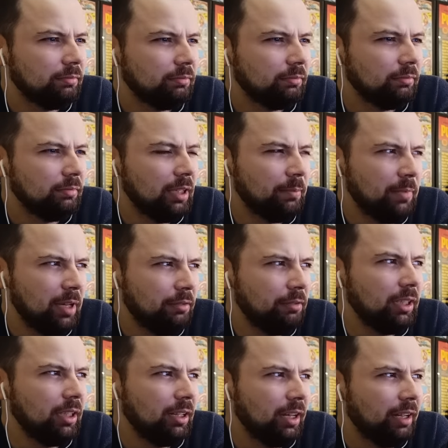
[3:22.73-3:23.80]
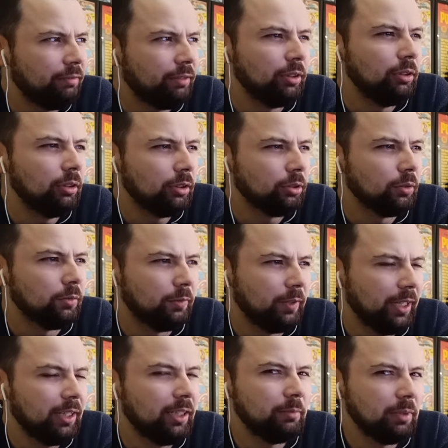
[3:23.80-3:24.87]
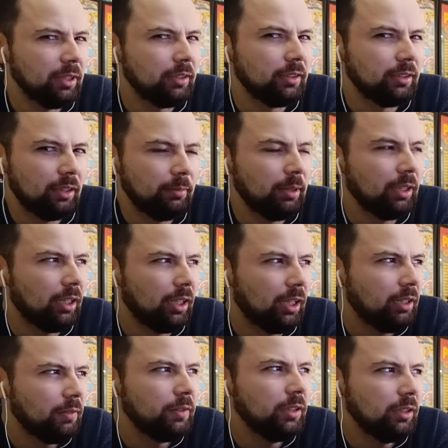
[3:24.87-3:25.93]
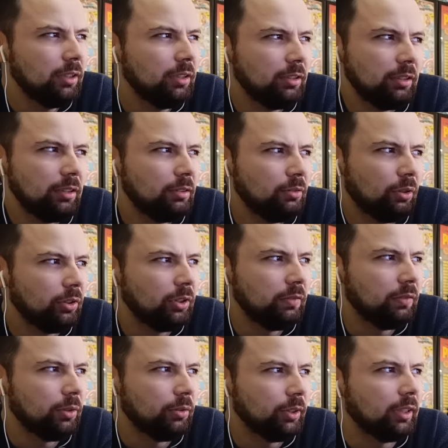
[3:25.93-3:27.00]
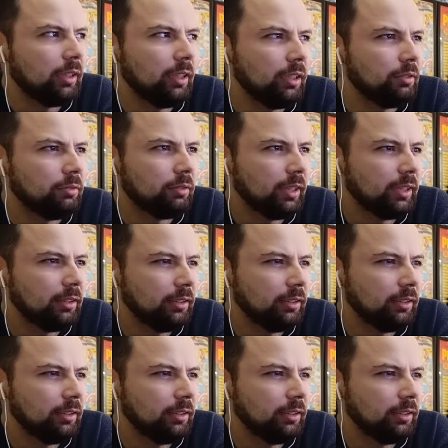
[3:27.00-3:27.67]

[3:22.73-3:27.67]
America have a lot of enemies. I mean, I think this is not even our take, right?